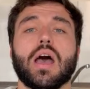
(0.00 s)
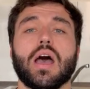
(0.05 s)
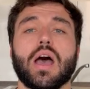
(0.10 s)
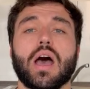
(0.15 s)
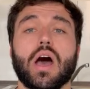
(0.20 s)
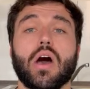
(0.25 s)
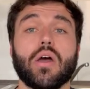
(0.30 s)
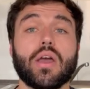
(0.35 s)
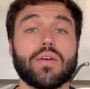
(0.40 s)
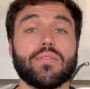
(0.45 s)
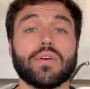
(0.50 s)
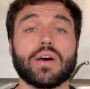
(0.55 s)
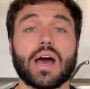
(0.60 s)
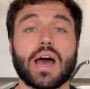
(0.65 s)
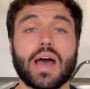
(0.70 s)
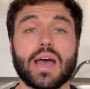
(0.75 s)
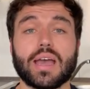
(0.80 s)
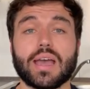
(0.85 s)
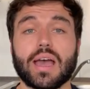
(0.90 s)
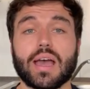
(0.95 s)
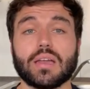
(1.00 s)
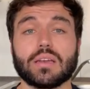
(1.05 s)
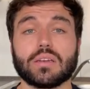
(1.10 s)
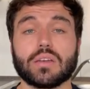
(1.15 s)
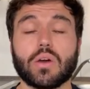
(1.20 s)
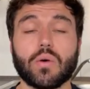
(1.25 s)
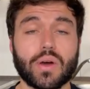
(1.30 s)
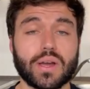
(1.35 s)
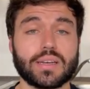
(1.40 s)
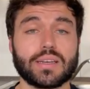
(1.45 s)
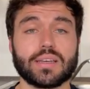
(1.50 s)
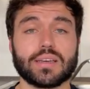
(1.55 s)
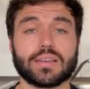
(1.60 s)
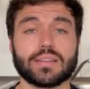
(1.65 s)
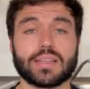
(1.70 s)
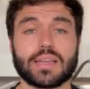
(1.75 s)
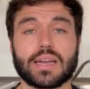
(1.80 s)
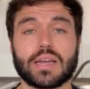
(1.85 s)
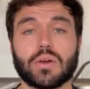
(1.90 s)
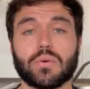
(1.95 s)
However, I had no idea
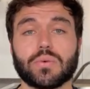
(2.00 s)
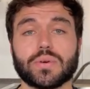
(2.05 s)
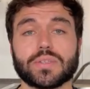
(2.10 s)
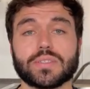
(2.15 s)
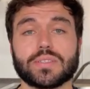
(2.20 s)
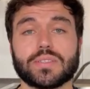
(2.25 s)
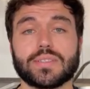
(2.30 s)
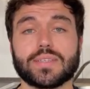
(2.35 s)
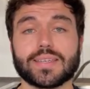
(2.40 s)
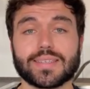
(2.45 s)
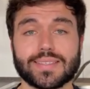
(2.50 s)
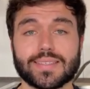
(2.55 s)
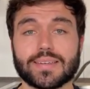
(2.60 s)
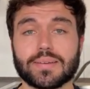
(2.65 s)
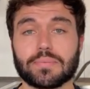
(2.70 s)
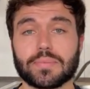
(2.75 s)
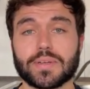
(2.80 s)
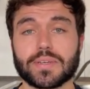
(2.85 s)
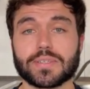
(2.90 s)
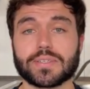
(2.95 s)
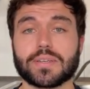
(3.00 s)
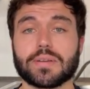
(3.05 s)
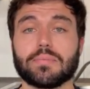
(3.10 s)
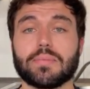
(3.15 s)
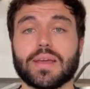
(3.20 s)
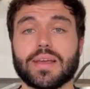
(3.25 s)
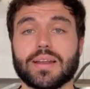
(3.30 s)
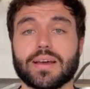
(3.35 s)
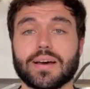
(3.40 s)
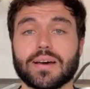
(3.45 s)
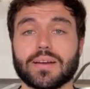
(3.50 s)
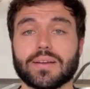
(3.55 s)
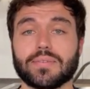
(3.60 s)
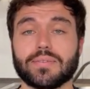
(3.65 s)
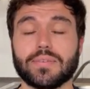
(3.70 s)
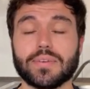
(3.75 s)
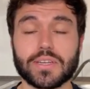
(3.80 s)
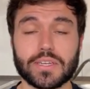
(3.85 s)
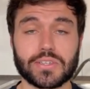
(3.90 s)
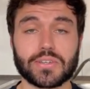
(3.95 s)
that it was just an emulsion made out
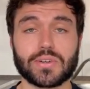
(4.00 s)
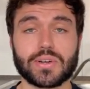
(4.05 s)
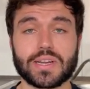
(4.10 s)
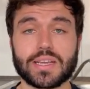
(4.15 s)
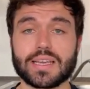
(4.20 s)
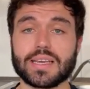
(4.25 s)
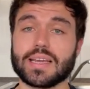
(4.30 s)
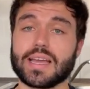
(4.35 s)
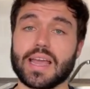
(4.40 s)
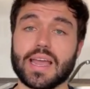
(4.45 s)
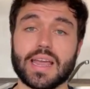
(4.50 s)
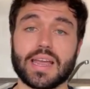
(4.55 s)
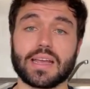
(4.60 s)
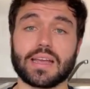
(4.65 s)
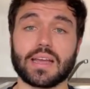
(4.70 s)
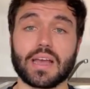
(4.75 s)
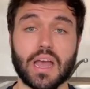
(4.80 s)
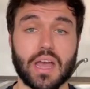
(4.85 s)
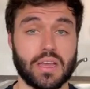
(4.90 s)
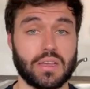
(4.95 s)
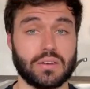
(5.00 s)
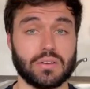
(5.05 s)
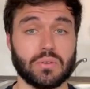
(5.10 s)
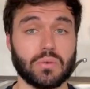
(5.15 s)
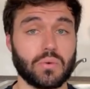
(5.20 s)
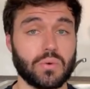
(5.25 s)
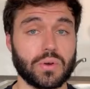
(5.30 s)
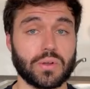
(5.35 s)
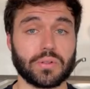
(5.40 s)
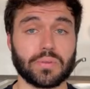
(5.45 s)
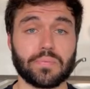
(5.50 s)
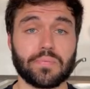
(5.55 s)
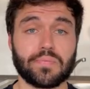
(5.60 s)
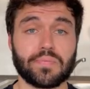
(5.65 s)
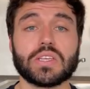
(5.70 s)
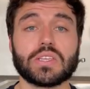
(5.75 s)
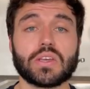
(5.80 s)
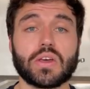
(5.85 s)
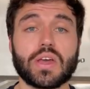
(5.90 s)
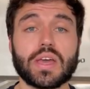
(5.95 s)
of literally egg and oil.
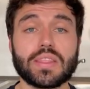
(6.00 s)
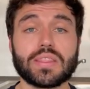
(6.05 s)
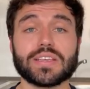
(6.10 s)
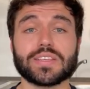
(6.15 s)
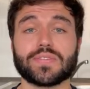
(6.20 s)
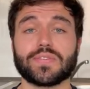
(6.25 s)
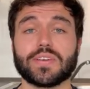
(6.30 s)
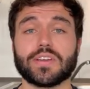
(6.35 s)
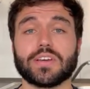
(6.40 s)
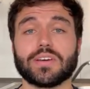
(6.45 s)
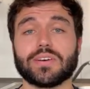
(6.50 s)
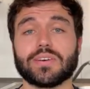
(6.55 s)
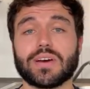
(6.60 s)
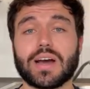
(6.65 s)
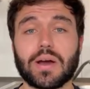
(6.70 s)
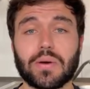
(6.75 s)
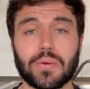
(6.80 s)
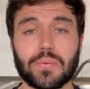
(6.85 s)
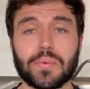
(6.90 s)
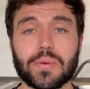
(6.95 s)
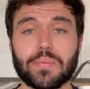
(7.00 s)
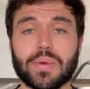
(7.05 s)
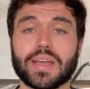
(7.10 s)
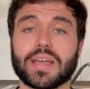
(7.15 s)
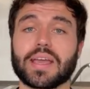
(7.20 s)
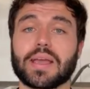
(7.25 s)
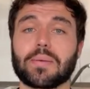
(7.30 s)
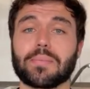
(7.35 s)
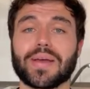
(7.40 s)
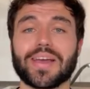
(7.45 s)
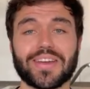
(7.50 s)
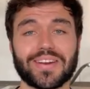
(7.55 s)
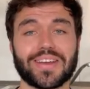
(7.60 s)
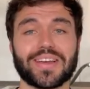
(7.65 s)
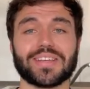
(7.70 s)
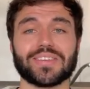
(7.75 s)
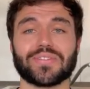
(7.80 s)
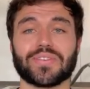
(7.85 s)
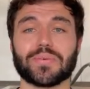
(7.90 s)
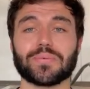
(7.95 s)
So in this video, I will be making
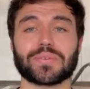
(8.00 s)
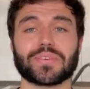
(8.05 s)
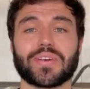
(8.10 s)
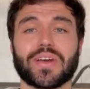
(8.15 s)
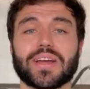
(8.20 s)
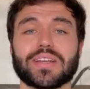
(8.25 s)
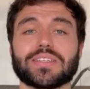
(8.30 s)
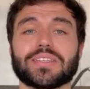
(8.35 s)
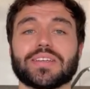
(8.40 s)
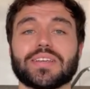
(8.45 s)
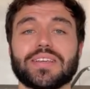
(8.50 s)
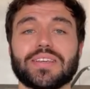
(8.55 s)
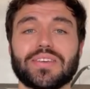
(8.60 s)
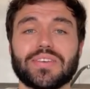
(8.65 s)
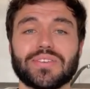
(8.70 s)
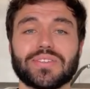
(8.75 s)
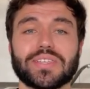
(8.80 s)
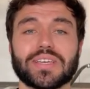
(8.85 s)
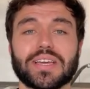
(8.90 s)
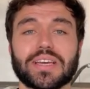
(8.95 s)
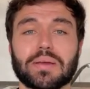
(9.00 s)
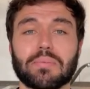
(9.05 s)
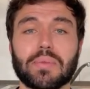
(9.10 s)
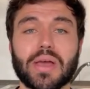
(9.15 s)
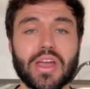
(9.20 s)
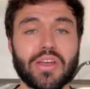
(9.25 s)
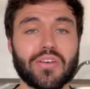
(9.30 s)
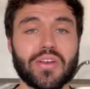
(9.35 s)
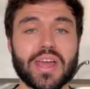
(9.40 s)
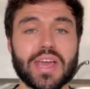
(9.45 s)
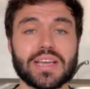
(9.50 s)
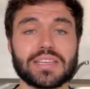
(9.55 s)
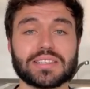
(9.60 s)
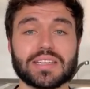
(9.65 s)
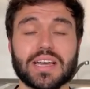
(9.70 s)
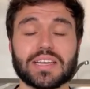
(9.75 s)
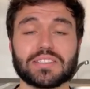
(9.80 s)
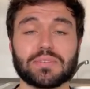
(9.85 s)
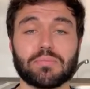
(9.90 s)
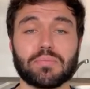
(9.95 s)
mayonnaise from scratch using mayonnaise
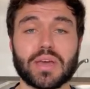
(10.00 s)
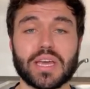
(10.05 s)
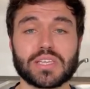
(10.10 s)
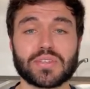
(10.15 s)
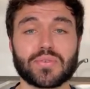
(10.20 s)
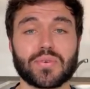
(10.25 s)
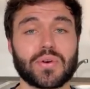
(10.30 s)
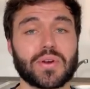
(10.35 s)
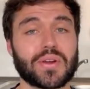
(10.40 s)
as a base for a